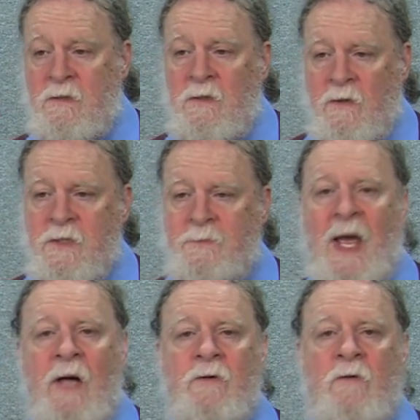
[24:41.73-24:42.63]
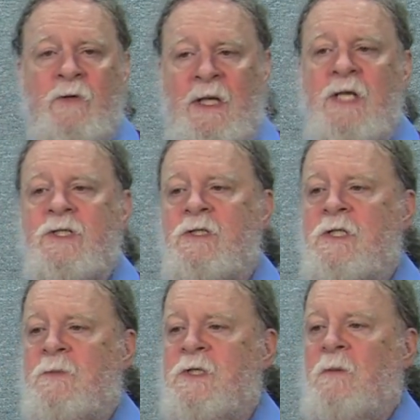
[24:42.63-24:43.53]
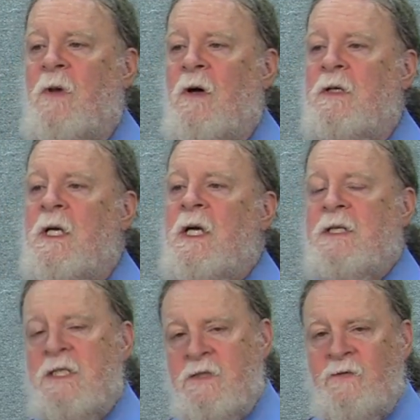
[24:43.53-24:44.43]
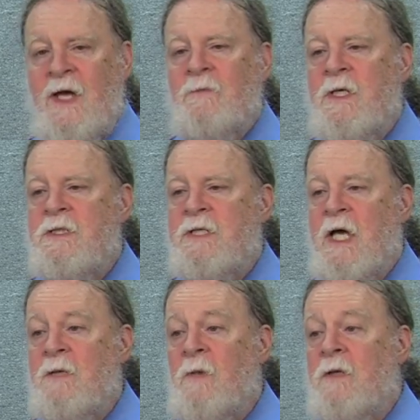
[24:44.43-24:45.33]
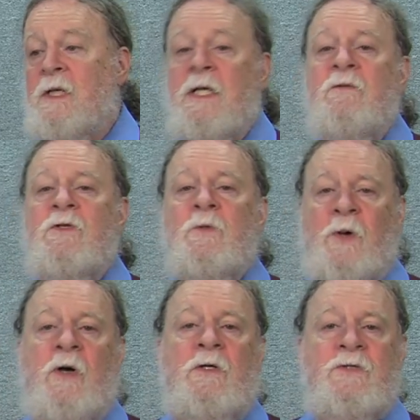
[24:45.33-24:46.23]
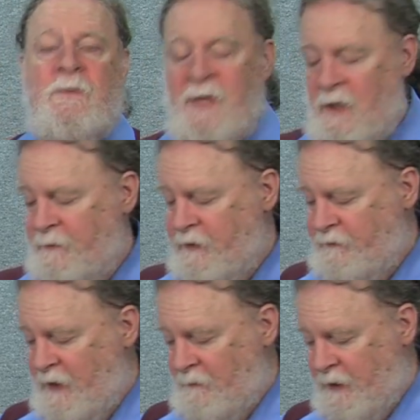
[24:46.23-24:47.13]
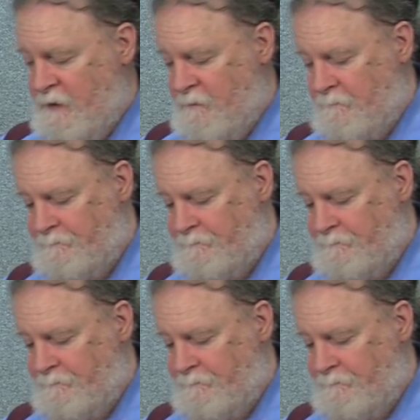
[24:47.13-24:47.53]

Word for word: you know, this pattern of relationships among these families and among the individual particles that made up the families.